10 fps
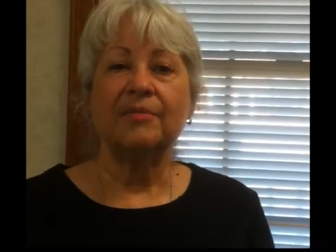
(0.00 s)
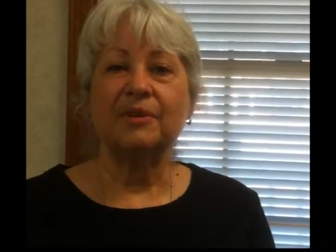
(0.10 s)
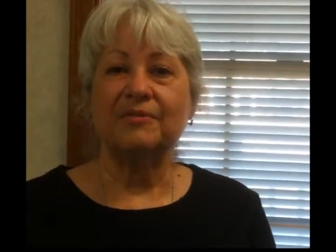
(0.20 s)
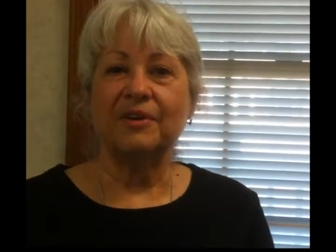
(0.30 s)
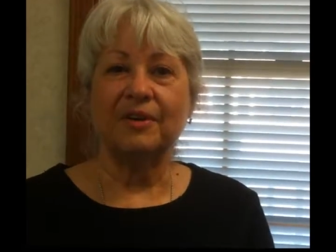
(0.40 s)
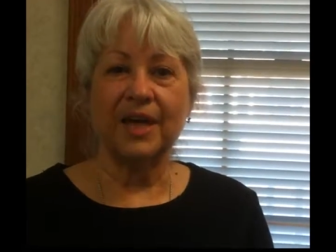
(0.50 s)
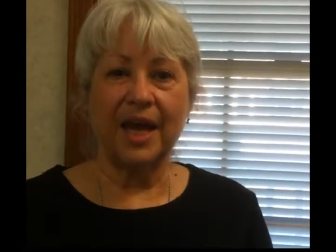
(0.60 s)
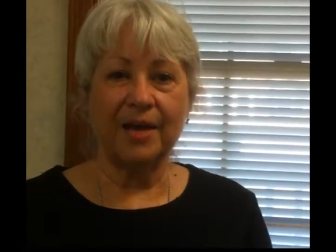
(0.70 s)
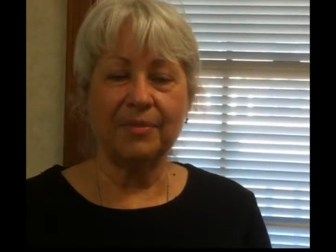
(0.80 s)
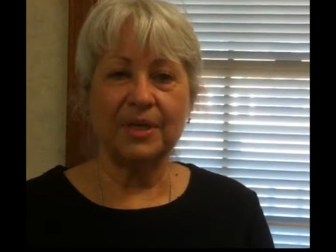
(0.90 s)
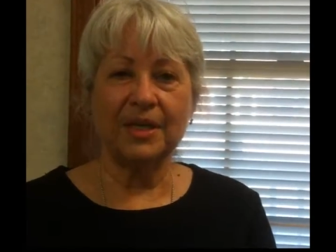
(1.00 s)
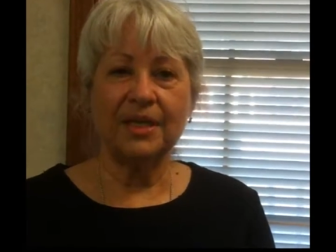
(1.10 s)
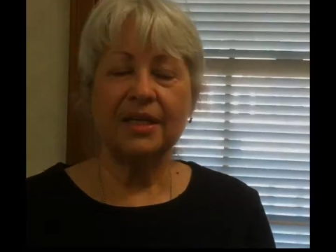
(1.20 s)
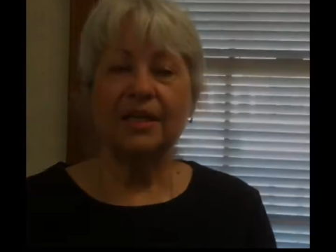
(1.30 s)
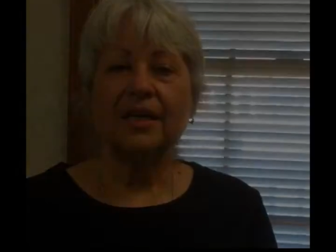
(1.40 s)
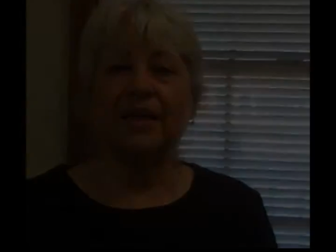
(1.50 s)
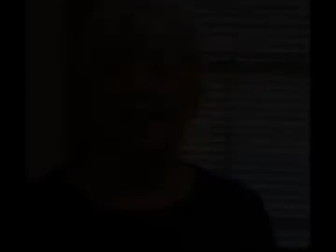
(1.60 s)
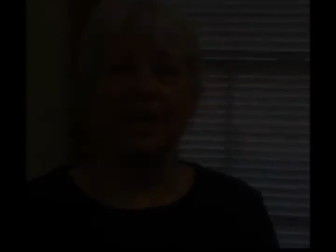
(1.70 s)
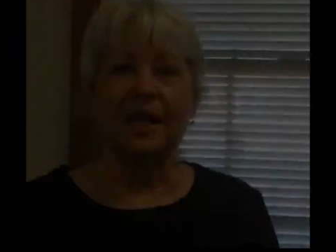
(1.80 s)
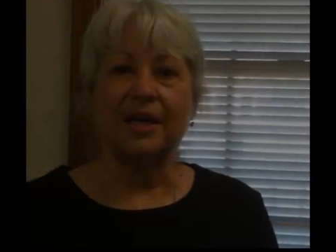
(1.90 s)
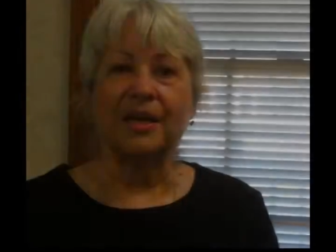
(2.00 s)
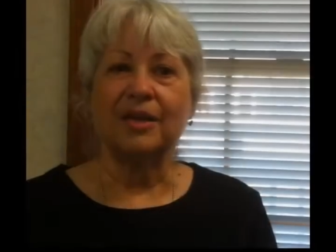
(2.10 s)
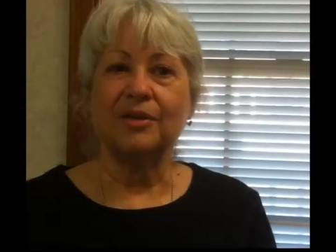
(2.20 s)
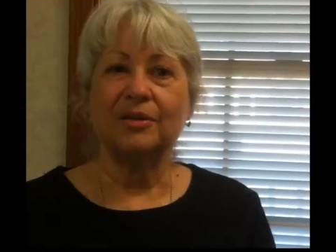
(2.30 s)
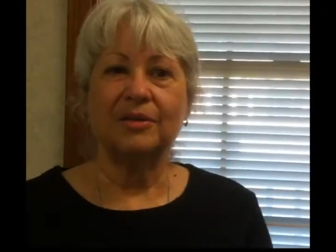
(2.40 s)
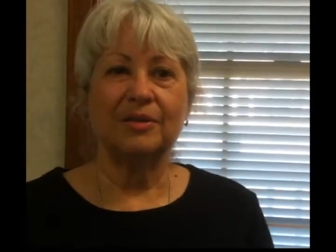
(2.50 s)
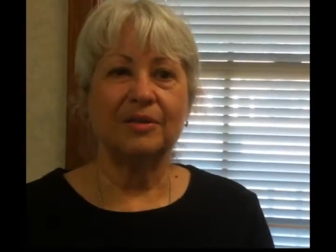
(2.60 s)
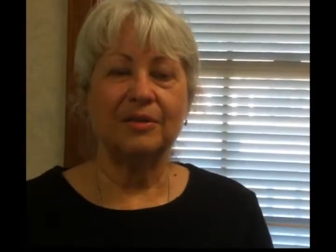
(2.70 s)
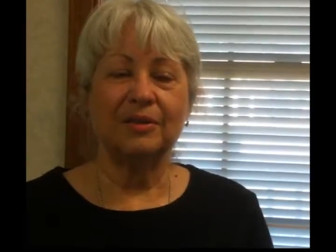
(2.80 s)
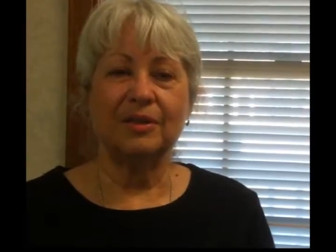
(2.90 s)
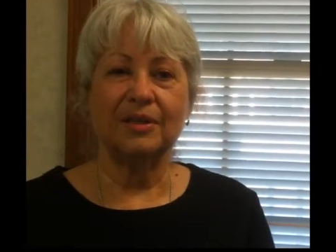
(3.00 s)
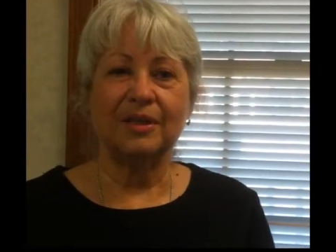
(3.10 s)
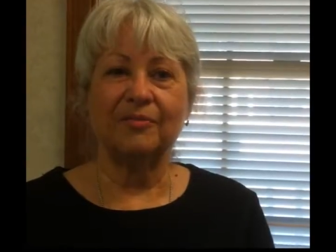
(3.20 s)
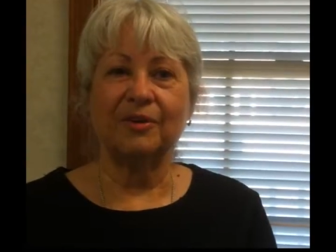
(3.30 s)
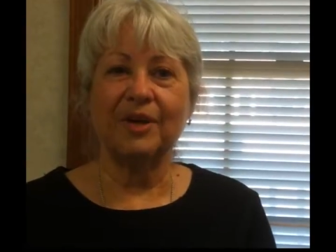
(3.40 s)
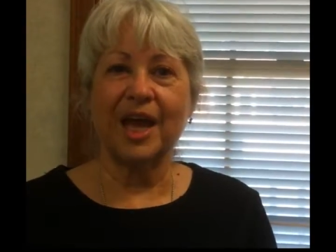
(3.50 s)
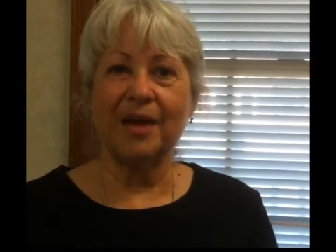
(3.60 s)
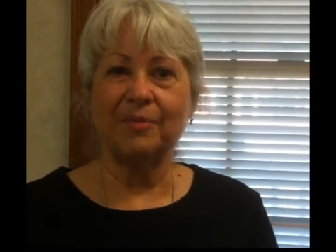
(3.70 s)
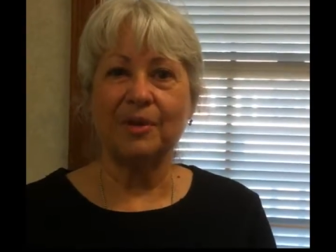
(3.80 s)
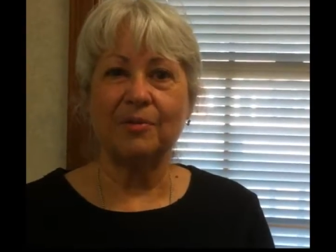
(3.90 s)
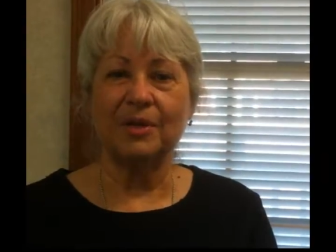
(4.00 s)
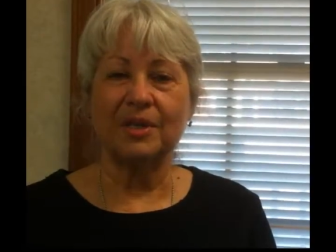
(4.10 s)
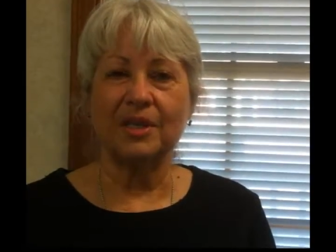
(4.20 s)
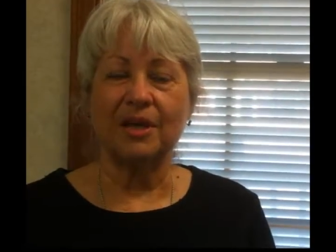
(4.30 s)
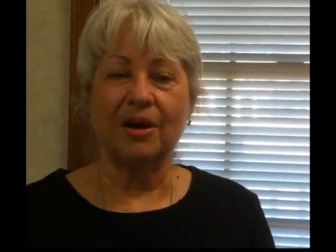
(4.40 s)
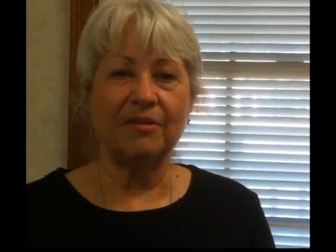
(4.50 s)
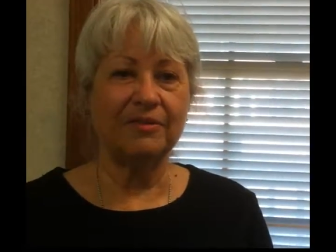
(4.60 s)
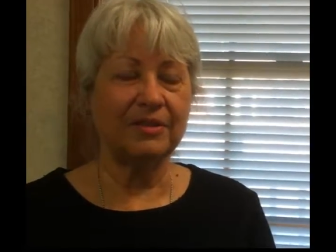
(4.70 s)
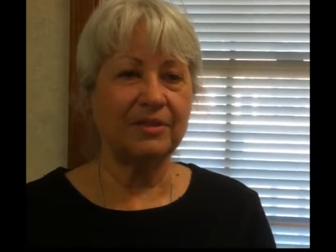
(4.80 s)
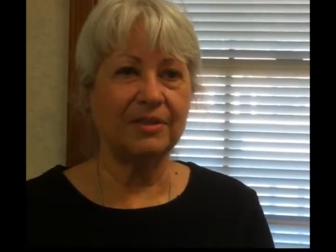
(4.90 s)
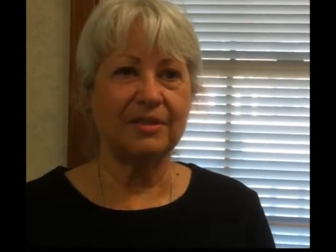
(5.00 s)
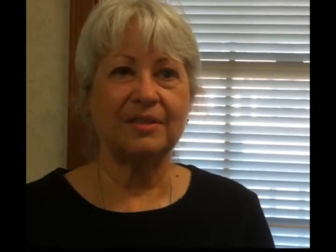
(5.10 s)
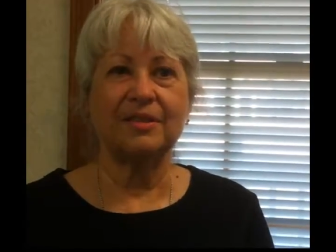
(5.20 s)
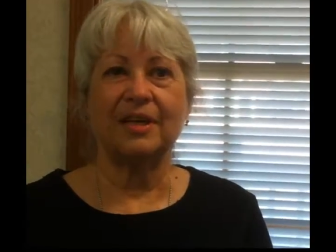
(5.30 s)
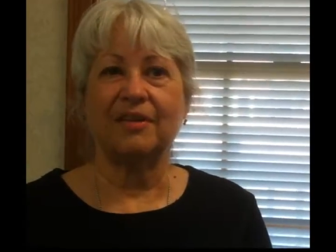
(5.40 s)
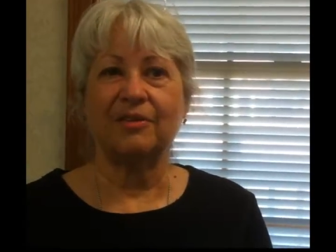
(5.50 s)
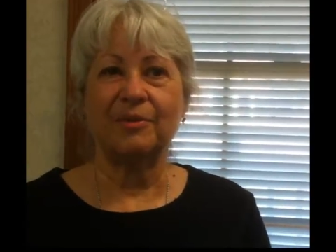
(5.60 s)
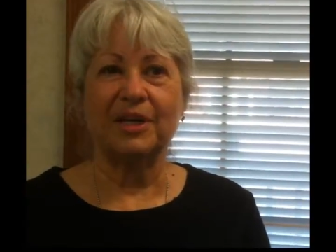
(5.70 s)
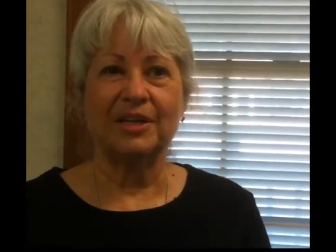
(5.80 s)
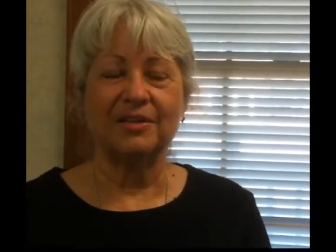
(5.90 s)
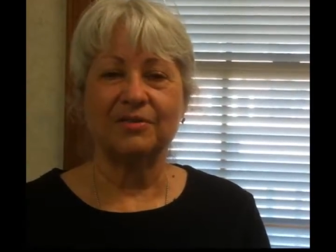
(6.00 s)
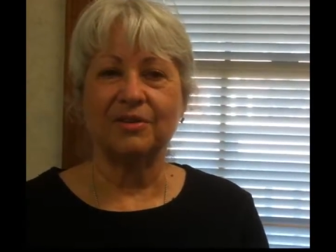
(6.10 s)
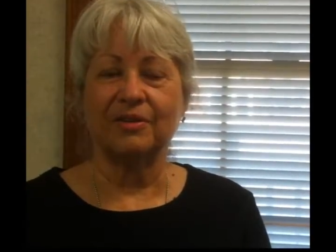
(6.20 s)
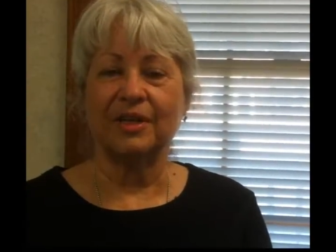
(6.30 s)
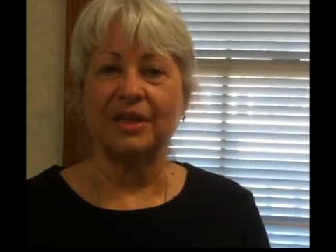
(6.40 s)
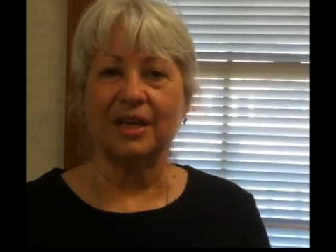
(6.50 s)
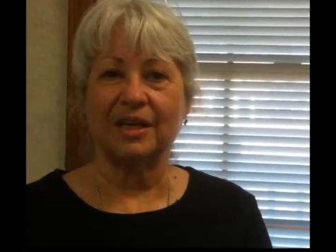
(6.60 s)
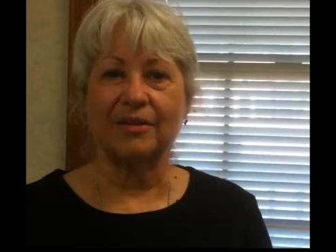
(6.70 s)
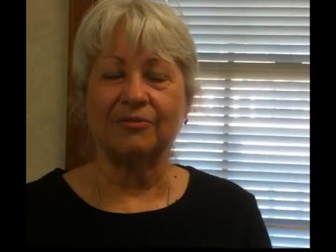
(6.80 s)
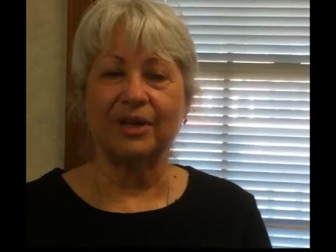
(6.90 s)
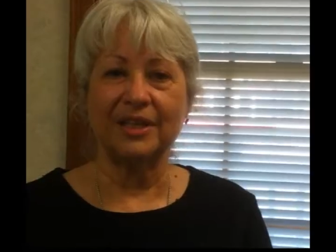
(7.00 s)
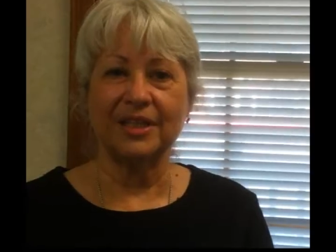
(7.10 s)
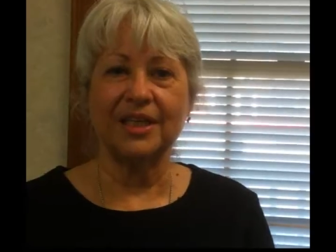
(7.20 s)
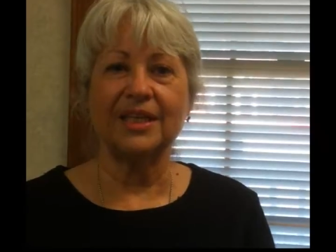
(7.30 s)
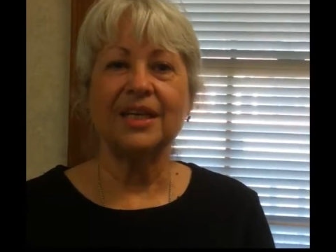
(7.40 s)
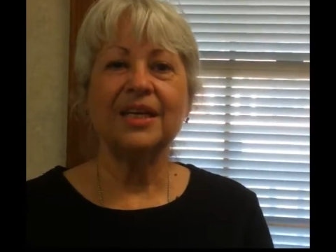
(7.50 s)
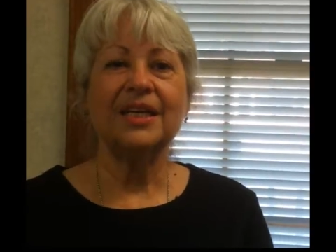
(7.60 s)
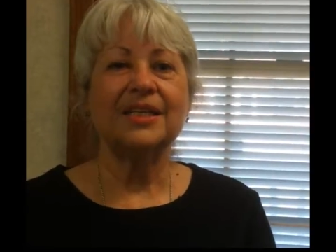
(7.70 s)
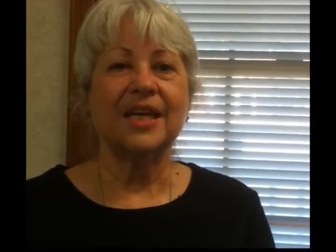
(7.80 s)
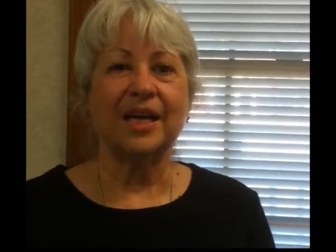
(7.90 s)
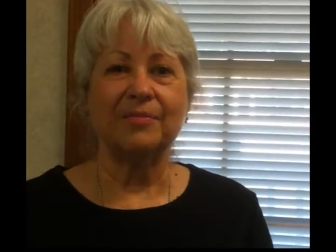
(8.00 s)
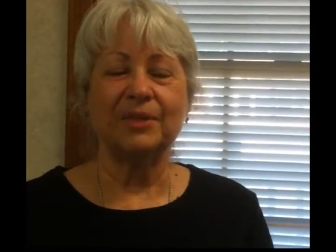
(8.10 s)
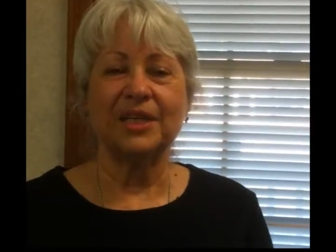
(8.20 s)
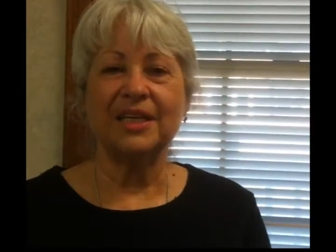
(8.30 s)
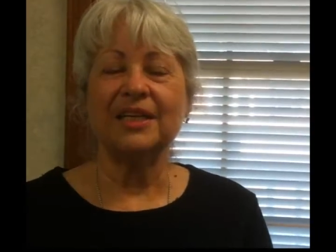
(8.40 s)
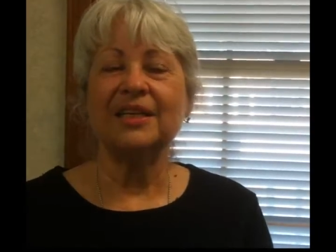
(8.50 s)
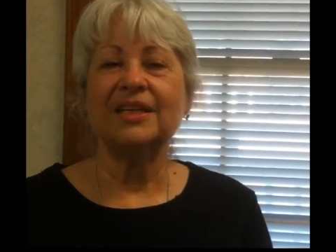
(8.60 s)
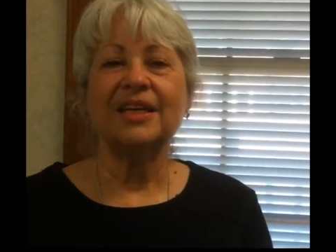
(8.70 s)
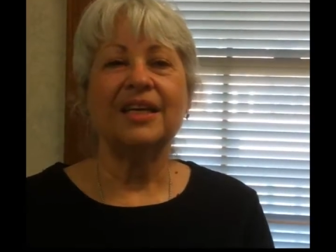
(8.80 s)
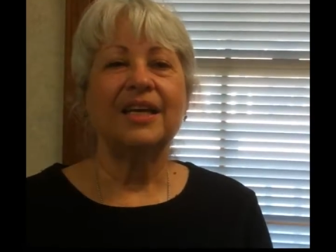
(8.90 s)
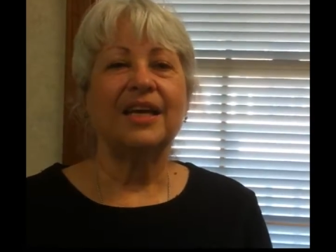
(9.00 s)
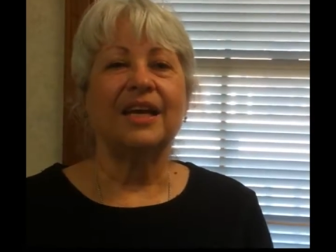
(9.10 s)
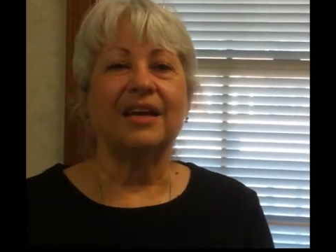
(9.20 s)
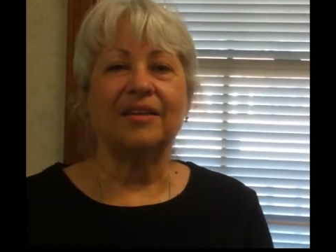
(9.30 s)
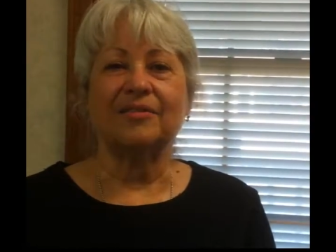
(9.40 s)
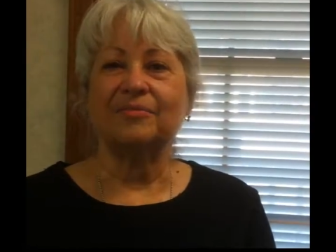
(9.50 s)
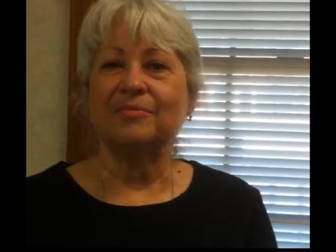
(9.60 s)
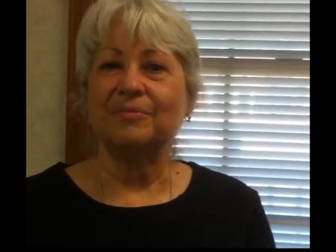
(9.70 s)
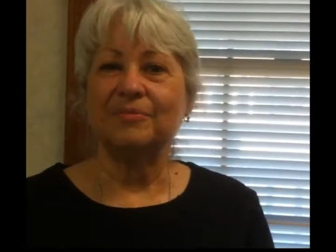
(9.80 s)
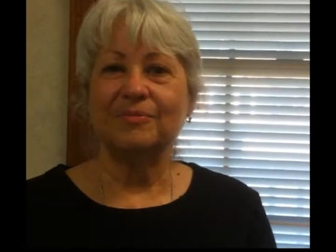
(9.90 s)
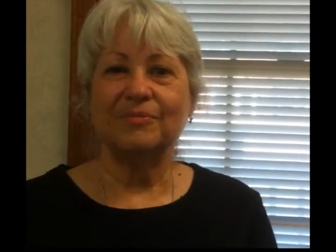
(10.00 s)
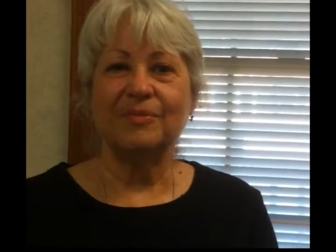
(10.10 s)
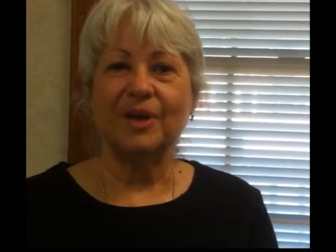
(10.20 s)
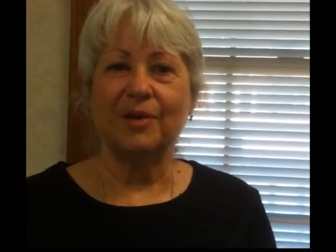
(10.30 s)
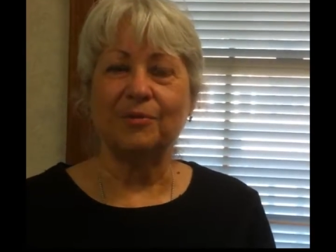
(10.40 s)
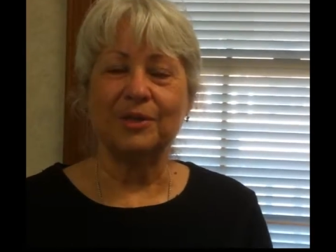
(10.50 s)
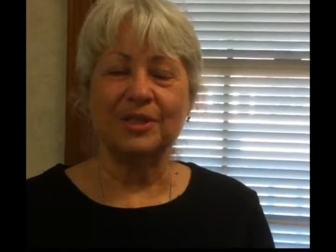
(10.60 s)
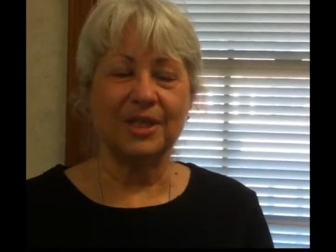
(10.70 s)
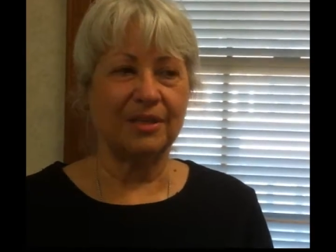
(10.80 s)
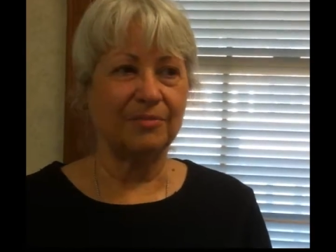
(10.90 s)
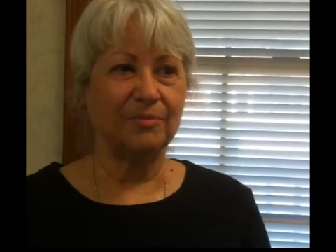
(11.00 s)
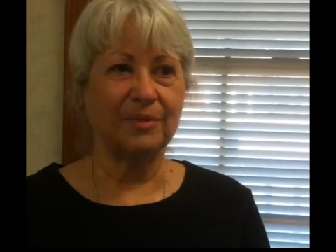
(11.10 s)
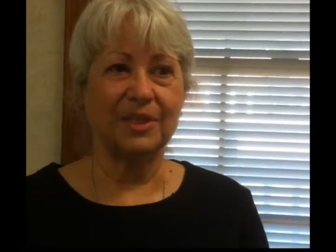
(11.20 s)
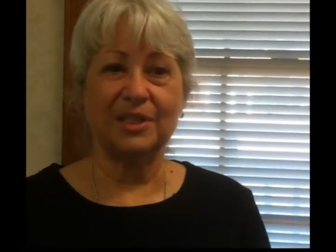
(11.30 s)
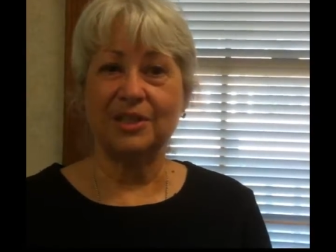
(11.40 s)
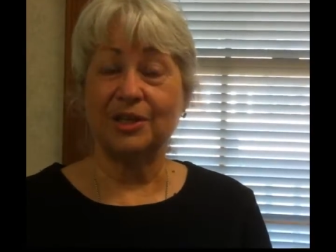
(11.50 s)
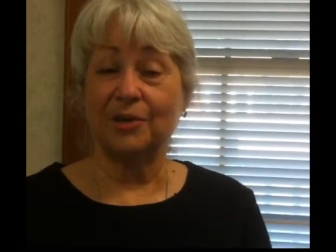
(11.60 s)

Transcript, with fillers: Been very happy. I am very happy with the office. Everybody is very uh, friendly, timely. Um, I would um, continue.